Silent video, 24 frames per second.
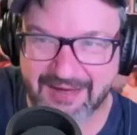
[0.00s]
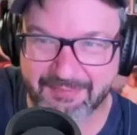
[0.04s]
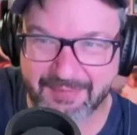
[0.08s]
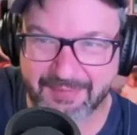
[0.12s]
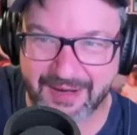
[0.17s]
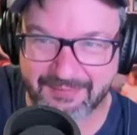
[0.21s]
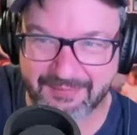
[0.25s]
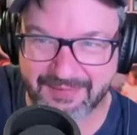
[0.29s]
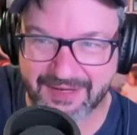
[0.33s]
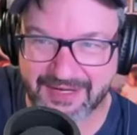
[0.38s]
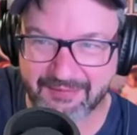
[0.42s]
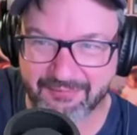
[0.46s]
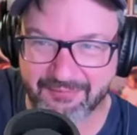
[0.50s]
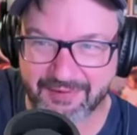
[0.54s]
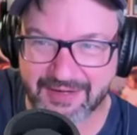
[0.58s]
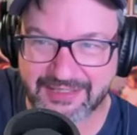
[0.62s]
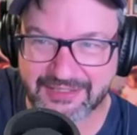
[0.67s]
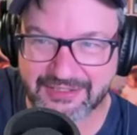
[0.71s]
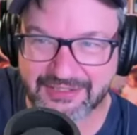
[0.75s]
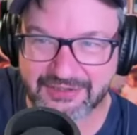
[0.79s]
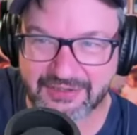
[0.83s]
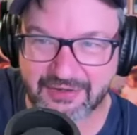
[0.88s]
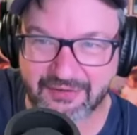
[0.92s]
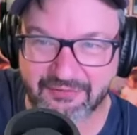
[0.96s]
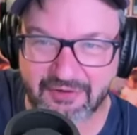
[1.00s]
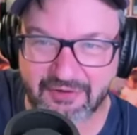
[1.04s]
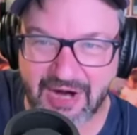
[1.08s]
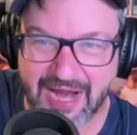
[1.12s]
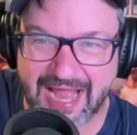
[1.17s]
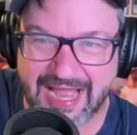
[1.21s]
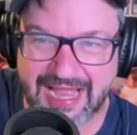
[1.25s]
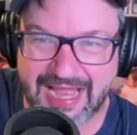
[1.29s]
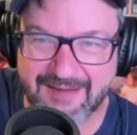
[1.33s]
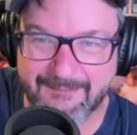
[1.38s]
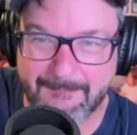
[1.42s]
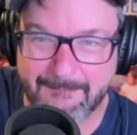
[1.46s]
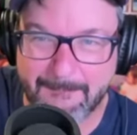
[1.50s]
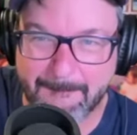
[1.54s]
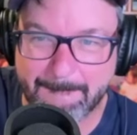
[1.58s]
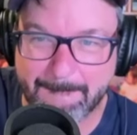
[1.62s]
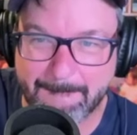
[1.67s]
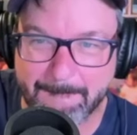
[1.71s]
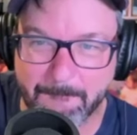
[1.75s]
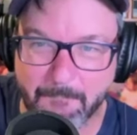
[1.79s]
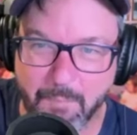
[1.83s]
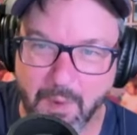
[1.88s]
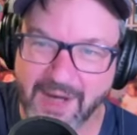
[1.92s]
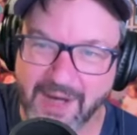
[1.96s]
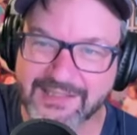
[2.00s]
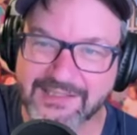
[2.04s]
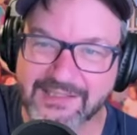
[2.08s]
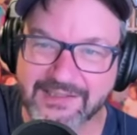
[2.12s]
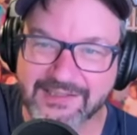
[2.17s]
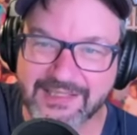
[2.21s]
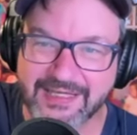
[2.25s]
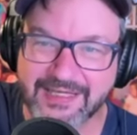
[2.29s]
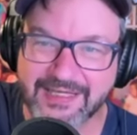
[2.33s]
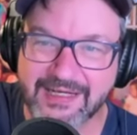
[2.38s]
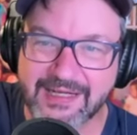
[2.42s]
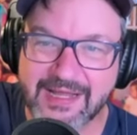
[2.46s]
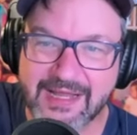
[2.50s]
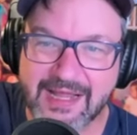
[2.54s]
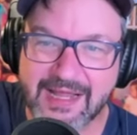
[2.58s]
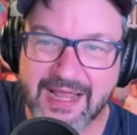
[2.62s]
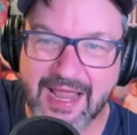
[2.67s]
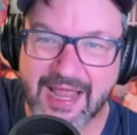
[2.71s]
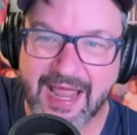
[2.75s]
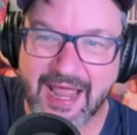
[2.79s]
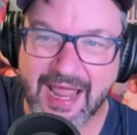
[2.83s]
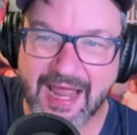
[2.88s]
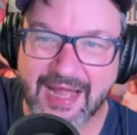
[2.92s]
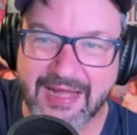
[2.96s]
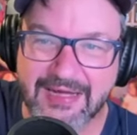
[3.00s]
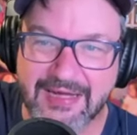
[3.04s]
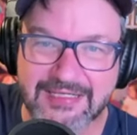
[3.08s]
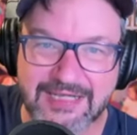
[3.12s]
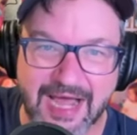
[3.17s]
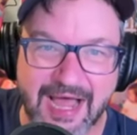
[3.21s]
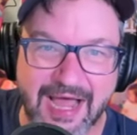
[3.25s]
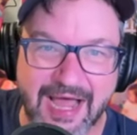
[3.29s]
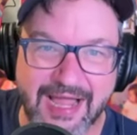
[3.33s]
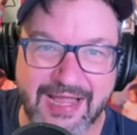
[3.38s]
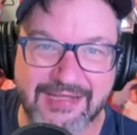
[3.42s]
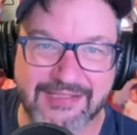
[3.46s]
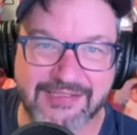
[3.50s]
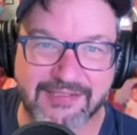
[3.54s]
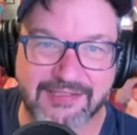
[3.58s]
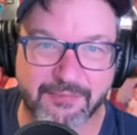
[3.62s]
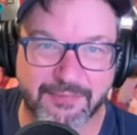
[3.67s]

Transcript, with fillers: button, but he reaches over and he presses it and dies.